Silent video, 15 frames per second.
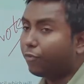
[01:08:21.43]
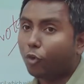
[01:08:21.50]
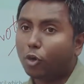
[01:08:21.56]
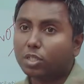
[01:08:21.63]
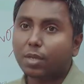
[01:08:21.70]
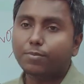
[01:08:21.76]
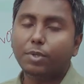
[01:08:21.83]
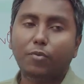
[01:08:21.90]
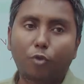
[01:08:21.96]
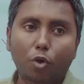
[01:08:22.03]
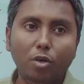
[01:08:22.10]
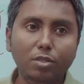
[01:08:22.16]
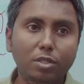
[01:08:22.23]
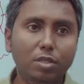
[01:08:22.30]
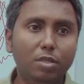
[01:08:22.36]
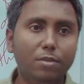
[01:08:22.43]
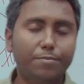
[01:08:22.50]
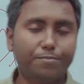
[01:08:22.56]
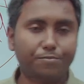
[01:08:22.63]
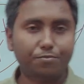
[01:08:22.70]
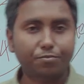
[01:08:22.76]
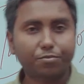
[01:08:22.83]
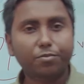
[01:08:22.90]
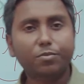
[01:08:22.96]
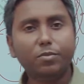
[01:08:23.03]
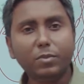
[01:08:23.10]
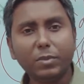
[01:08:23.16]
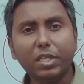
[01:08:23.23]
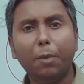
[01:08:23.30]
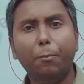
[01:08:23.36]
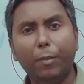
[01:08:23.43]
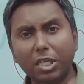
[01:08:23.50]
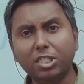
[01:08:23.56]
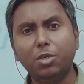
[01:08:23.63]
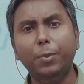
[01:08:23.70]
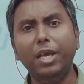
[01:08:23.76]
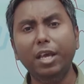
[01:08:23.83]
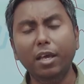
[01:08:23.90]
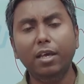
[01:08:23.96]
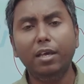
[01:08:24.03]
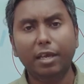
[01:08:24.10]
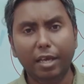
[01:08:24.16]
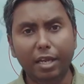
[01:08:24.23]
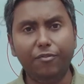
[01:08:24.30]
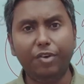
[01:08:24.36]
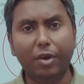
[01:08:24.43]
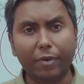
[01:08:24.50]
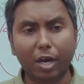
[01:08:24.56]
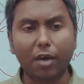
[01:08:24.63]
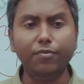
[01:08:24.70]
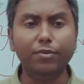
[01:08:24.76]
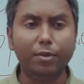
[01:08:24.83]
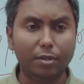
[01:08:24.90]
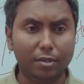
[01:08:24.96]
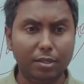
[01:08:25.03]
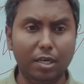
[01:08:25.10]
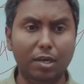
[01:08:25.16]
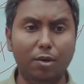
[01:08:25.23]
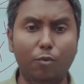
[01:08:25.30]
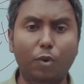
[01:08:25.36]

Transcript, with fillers: fourth of the vote must be in favor of the